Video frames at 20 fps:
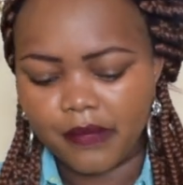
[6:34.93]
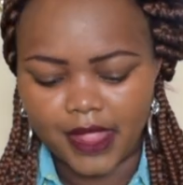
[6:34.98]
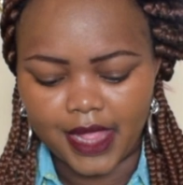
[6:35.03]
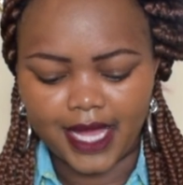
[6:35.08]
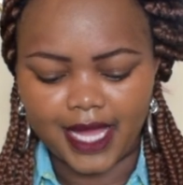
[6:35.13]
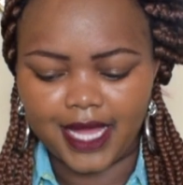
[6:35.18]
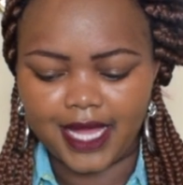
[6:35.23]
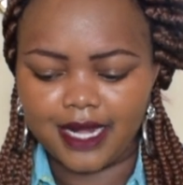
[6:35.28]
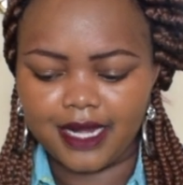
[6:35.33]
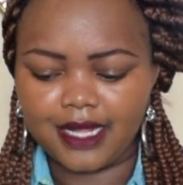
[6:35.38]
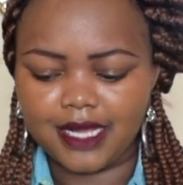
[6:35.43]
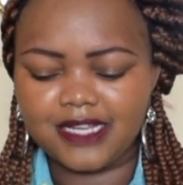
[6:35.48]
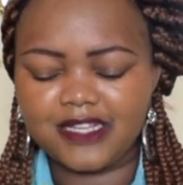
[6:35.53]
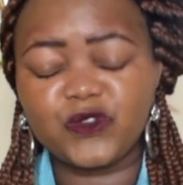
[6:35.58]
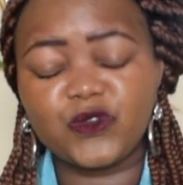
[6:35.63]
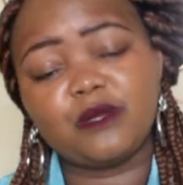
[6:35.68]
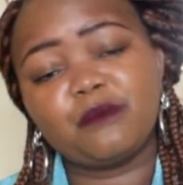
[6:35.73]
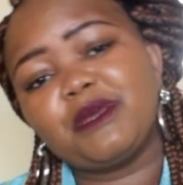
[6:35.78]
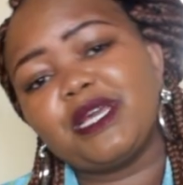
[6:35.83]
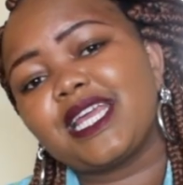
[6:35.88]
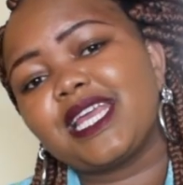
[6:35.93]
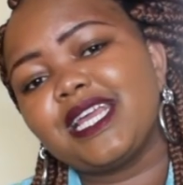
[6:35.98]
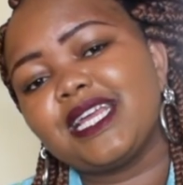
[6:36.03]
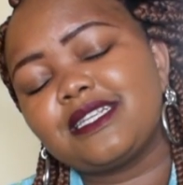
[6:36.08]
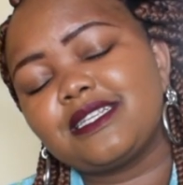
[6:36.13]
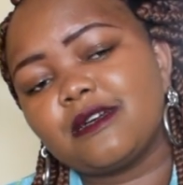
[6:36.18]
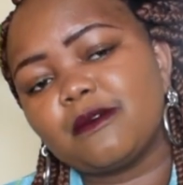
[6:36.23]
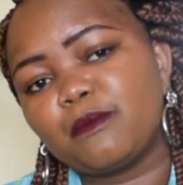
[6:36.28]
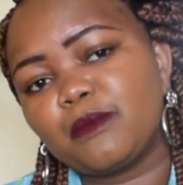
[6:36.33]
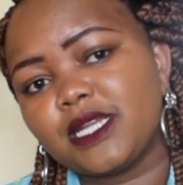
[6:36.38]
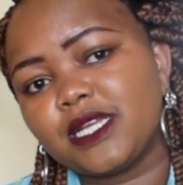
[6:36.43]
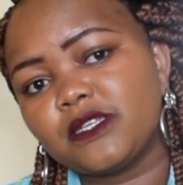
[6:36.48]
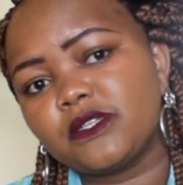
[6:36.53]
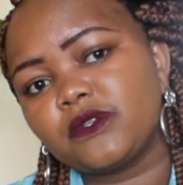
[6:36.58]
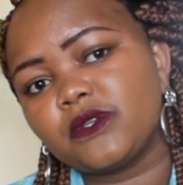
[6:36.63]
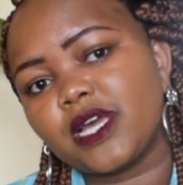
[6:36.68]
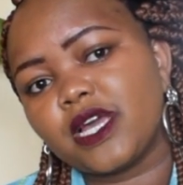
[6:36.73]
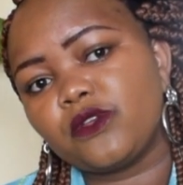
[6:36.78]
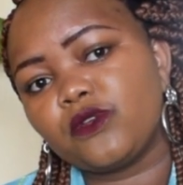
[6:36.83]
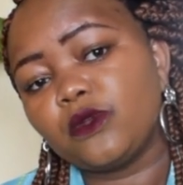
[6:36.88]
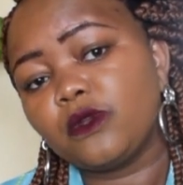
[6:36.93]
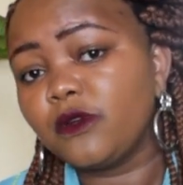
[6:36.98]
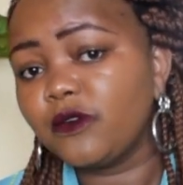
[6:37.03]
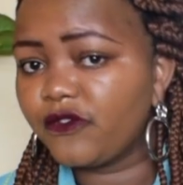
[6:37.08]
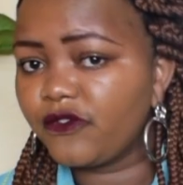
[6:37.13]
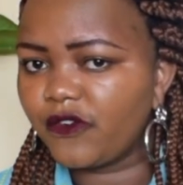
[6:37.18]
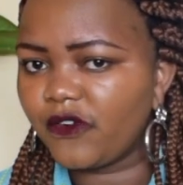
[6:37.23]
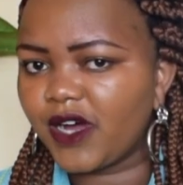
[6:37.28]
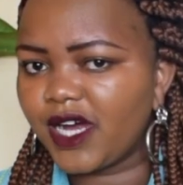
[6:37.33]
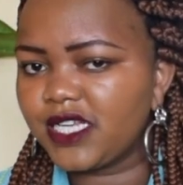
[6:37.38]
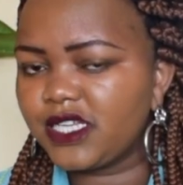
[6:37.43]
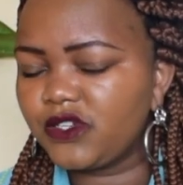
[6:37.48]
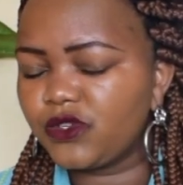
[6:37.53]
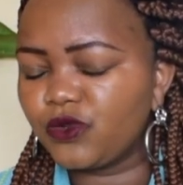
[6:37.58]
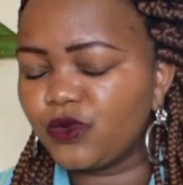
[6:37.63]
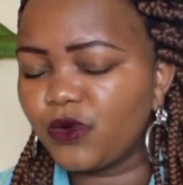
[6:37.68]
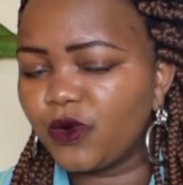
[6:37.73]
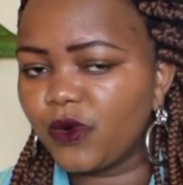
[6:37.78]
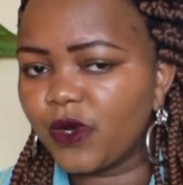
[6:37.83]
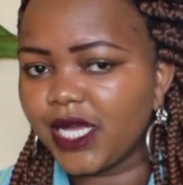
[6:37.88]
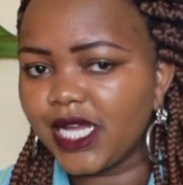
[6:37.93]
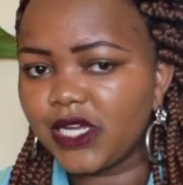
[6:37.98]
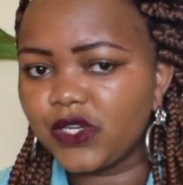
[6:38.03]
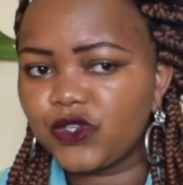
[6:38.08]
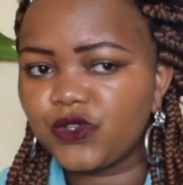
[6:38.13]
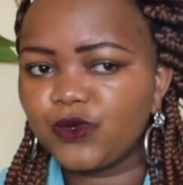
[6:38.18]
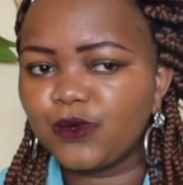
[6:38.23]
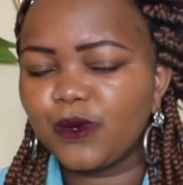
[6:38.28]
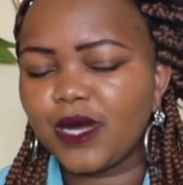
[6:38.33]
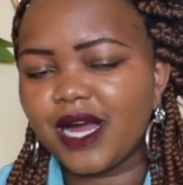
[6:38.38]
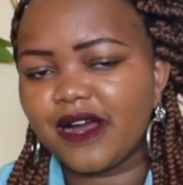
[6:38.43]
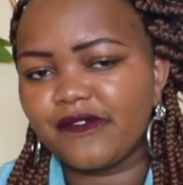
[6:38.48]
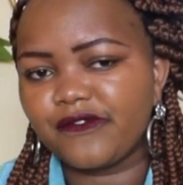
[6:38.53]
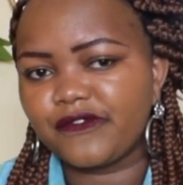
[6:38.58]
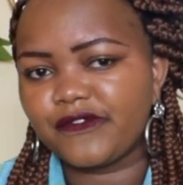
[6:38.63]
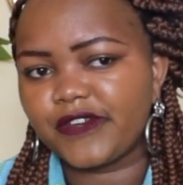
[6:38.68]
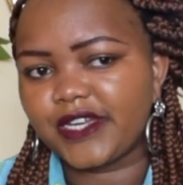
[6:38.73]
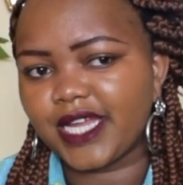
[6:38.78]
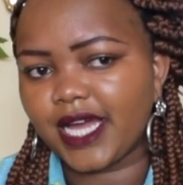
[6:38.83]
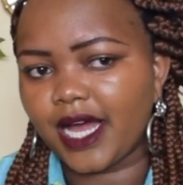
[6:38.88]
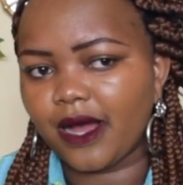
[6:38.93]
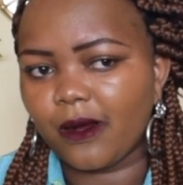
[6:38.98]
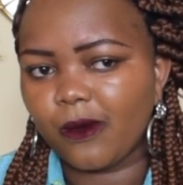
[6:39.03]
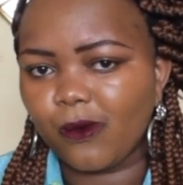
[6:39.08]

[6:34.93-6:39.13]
and it will make it a place where you look forward to going to after